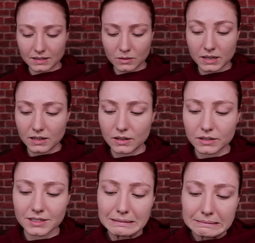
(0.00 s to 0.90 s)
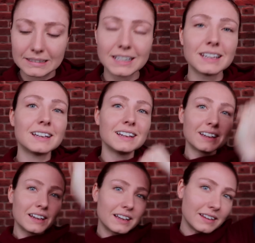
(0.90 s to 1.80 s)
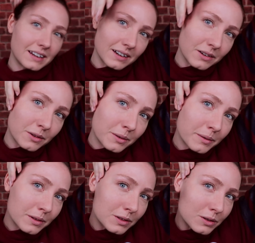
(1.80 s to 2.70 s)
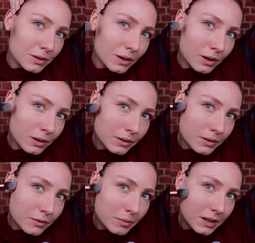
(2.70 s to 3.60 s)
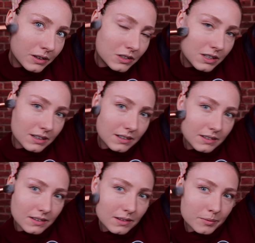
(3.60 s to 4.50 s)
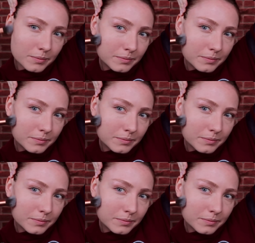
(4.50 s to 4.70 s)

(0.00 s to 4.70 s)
quite a lot, and then I'll do the hollows on my cheeks.